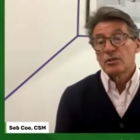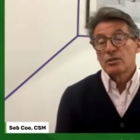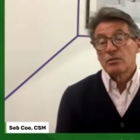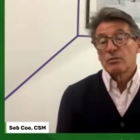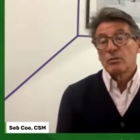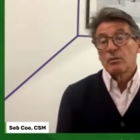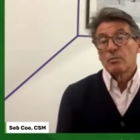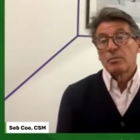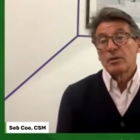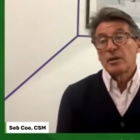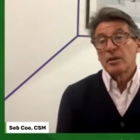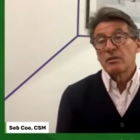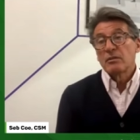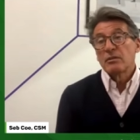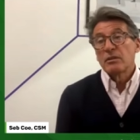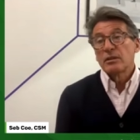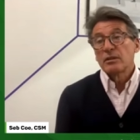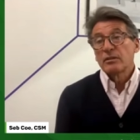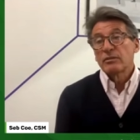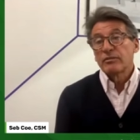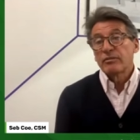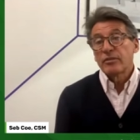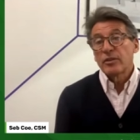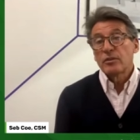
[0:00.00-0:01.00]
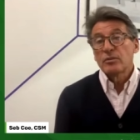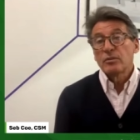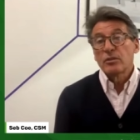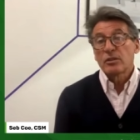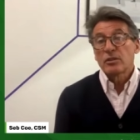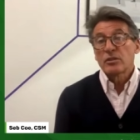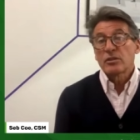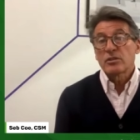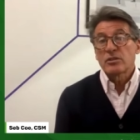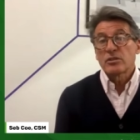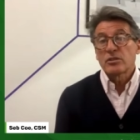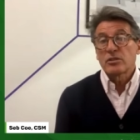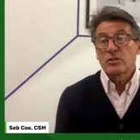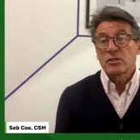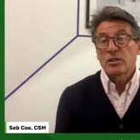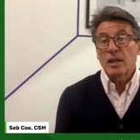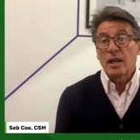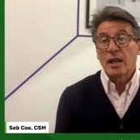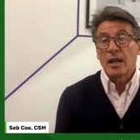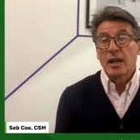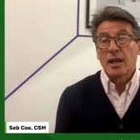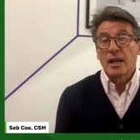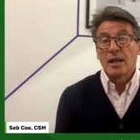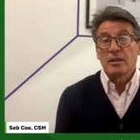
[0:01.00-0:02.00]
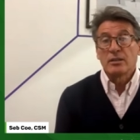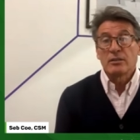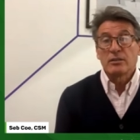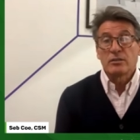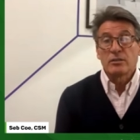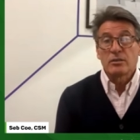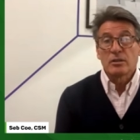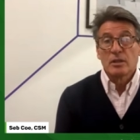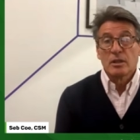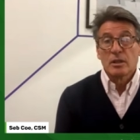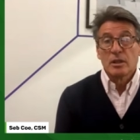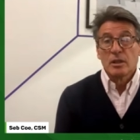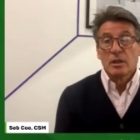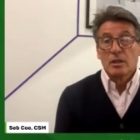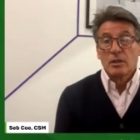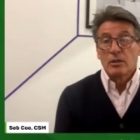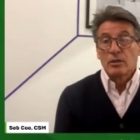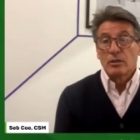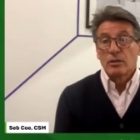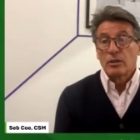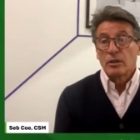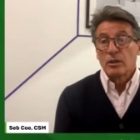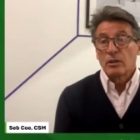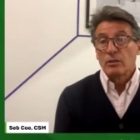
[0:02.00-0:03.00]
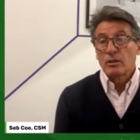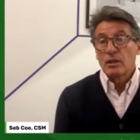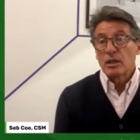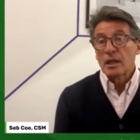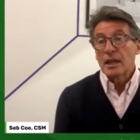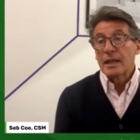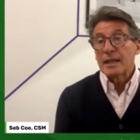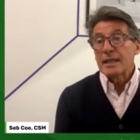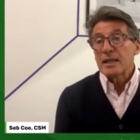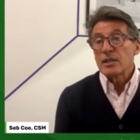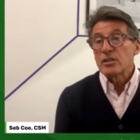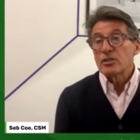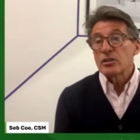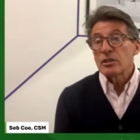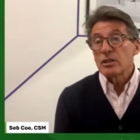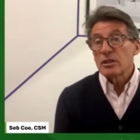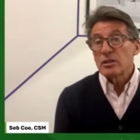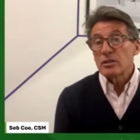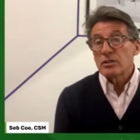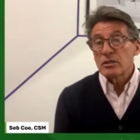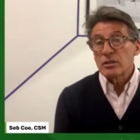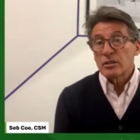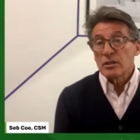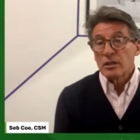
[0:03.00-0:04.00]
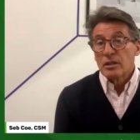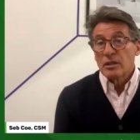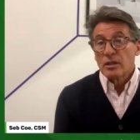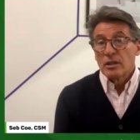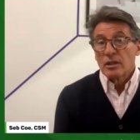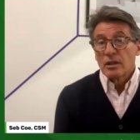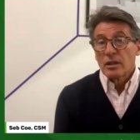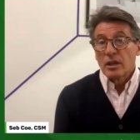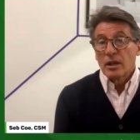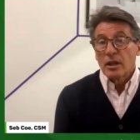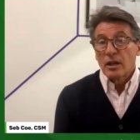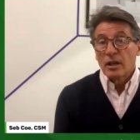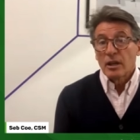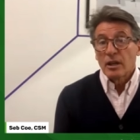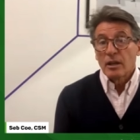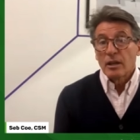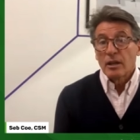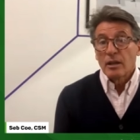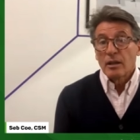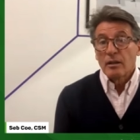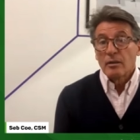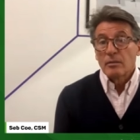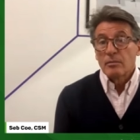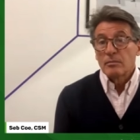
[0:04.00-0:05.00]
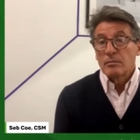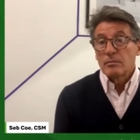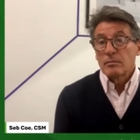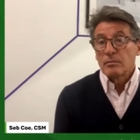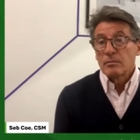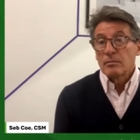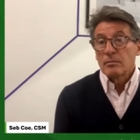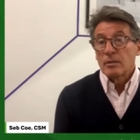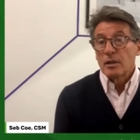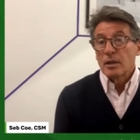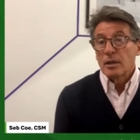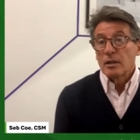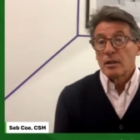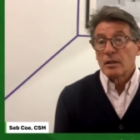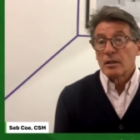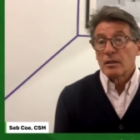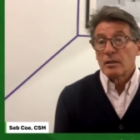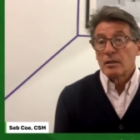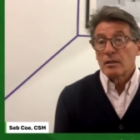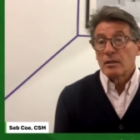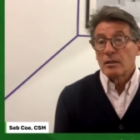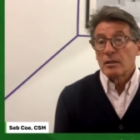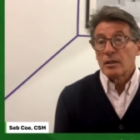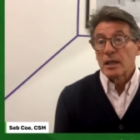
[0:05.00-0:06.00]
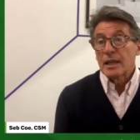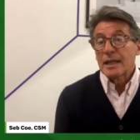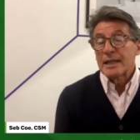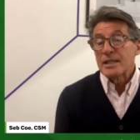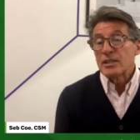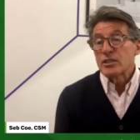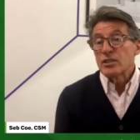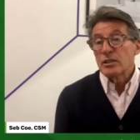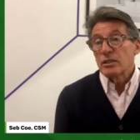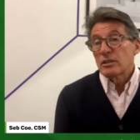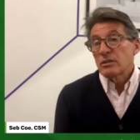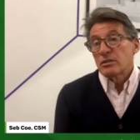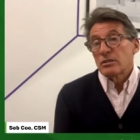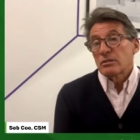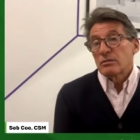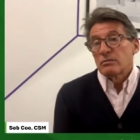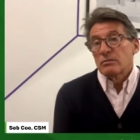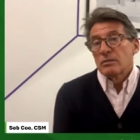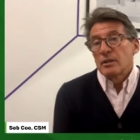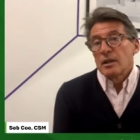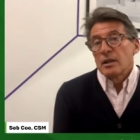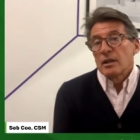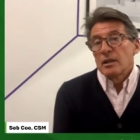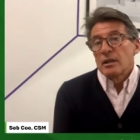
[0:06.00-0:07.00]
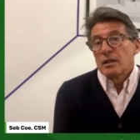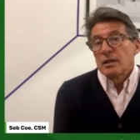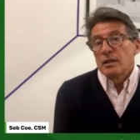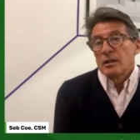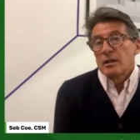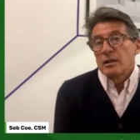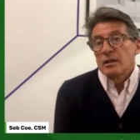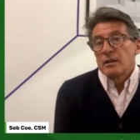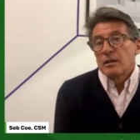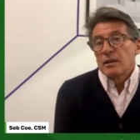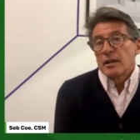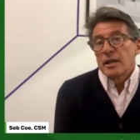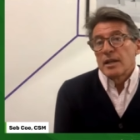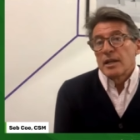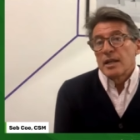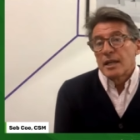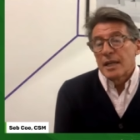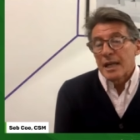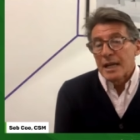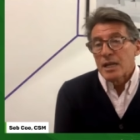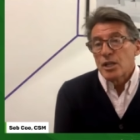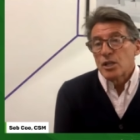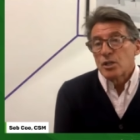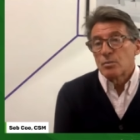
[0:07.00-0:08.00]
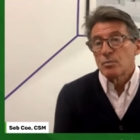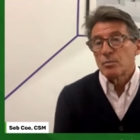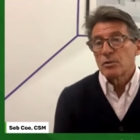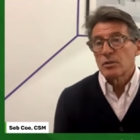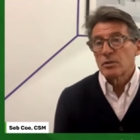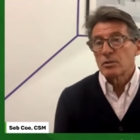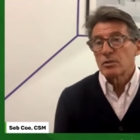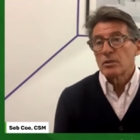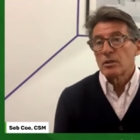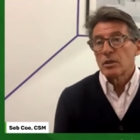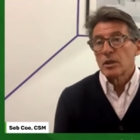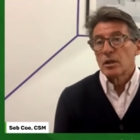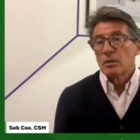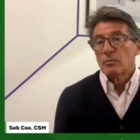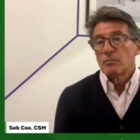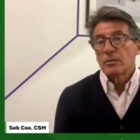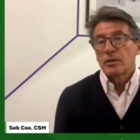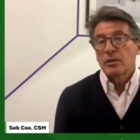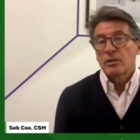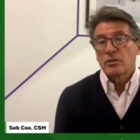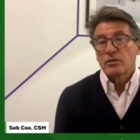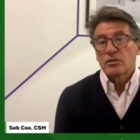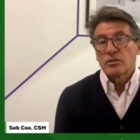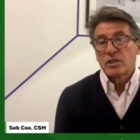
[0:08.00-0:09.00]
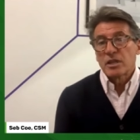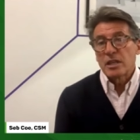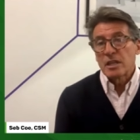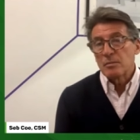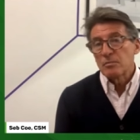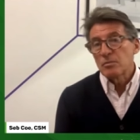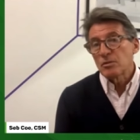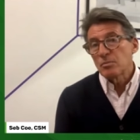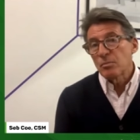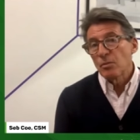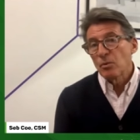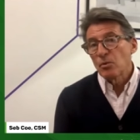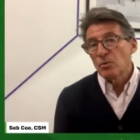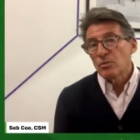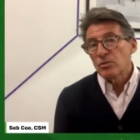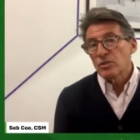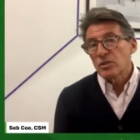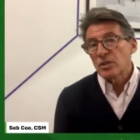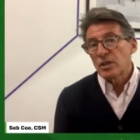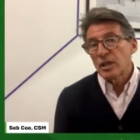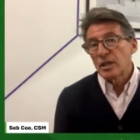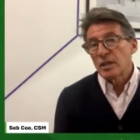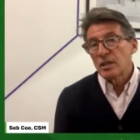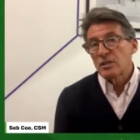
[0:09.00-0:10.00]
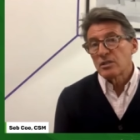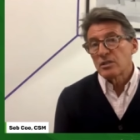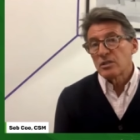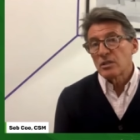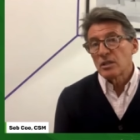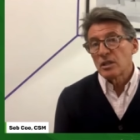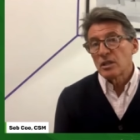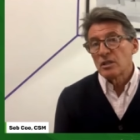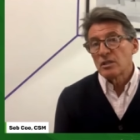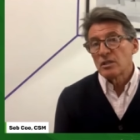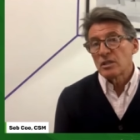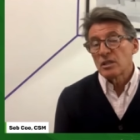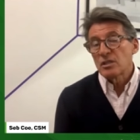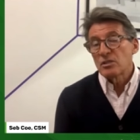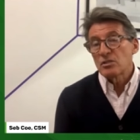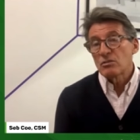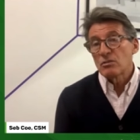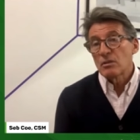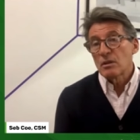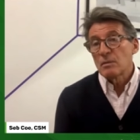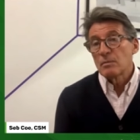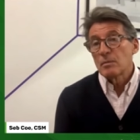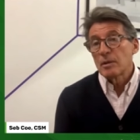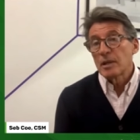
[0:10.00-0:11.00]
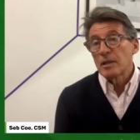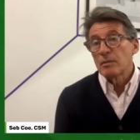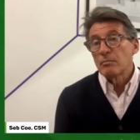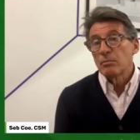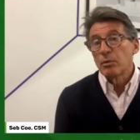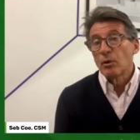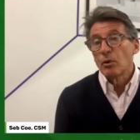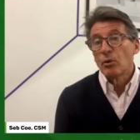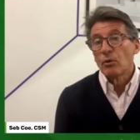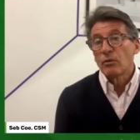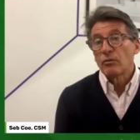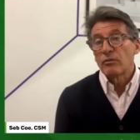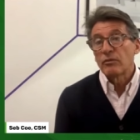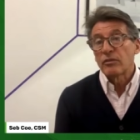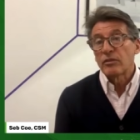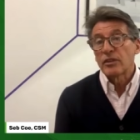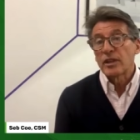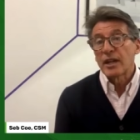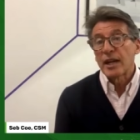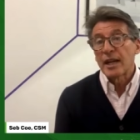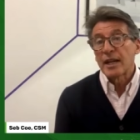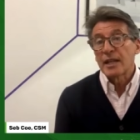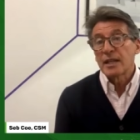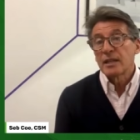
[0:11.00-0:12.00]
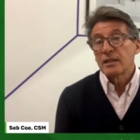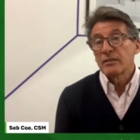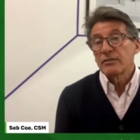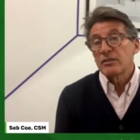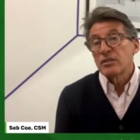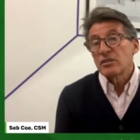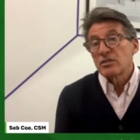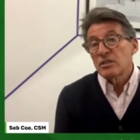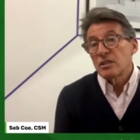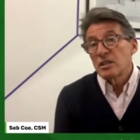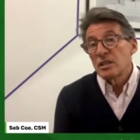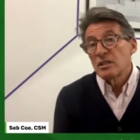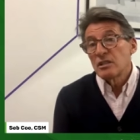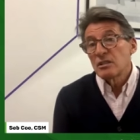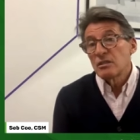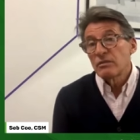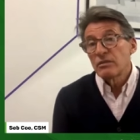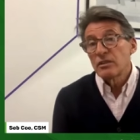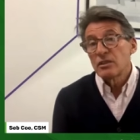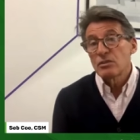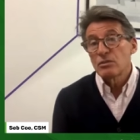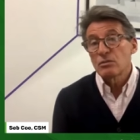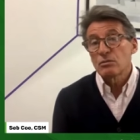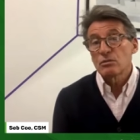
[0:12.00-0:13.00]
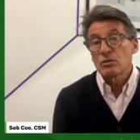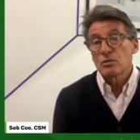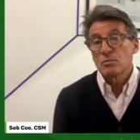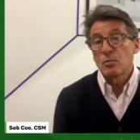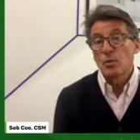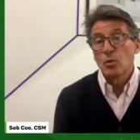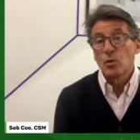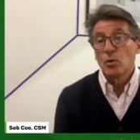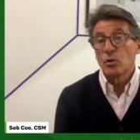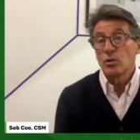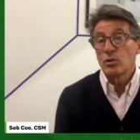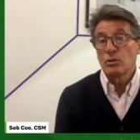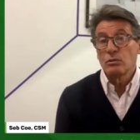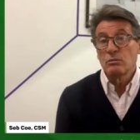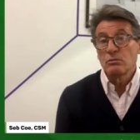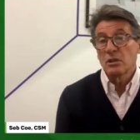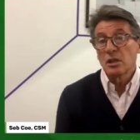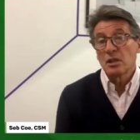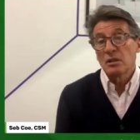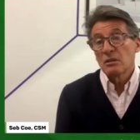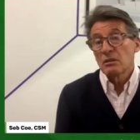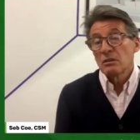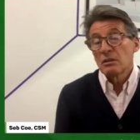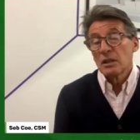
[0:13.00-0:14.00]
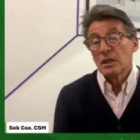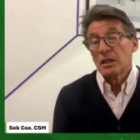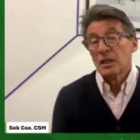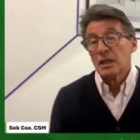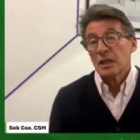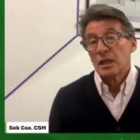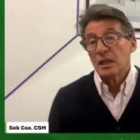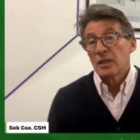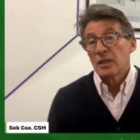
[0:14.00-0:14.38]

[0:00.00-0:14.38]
to a period of focus and you know collegiate um, uh, collegiate uh, engagement because team sports is is extremely important for that. And if it's an individual sport, you know